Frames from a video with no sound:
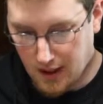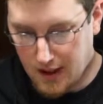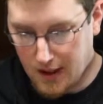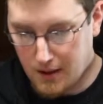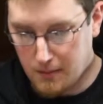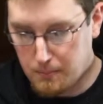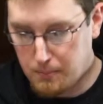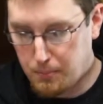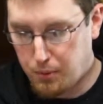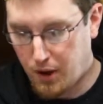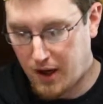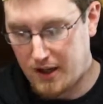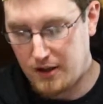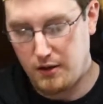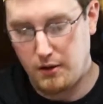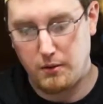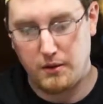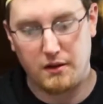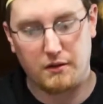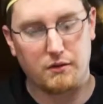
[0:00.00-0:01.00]
And
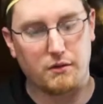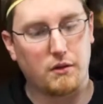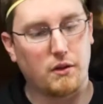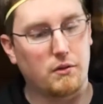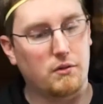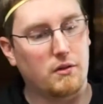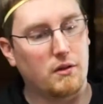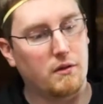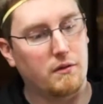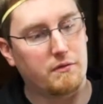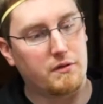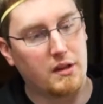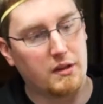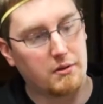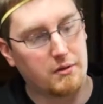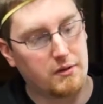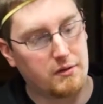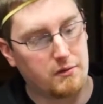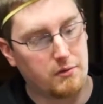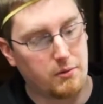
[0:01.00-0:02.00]
brand new and exclusive
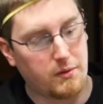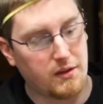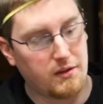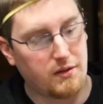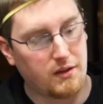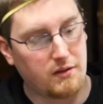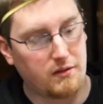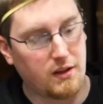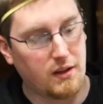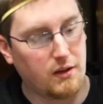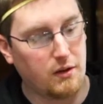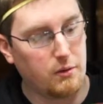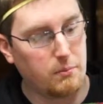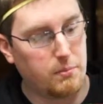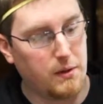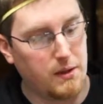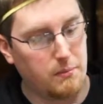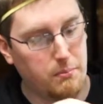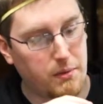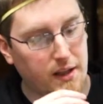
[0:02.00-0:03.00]
January 2016
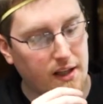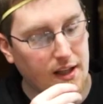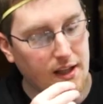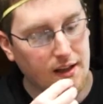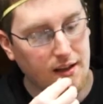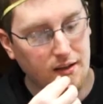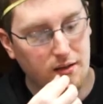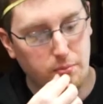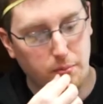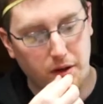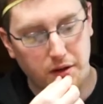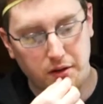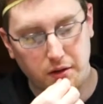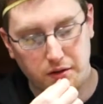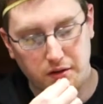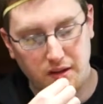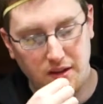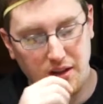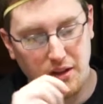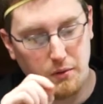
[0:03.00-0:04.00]
loot pin. Beginning this month,
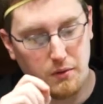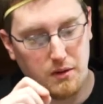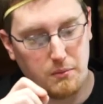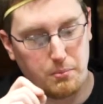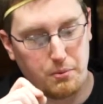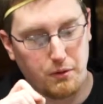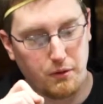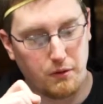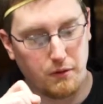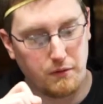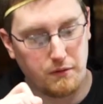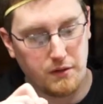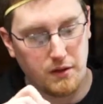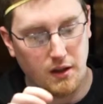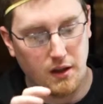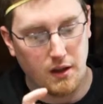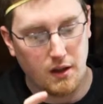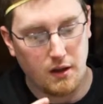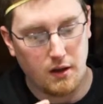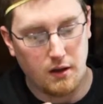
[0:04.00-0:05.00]
you'll see new and
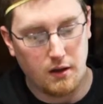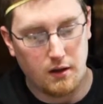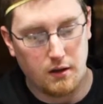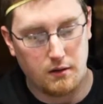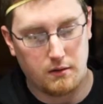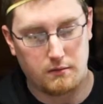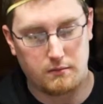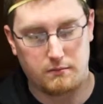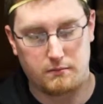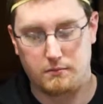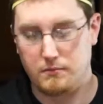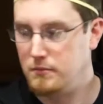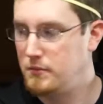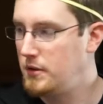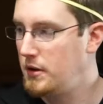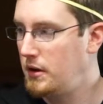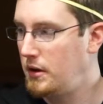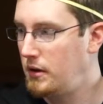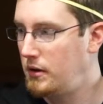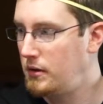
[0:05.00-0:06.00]
improved
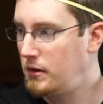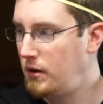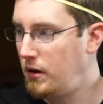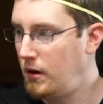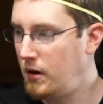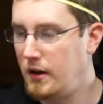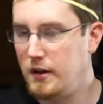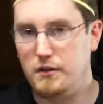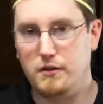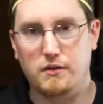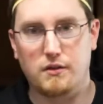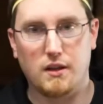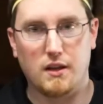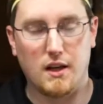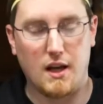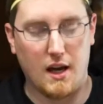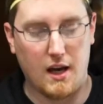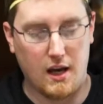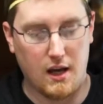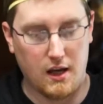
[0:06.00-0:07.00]

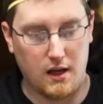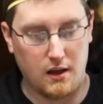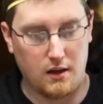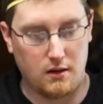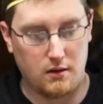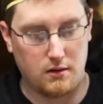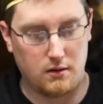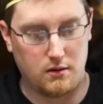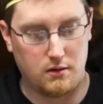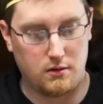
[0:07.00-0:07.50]
Cloisonné,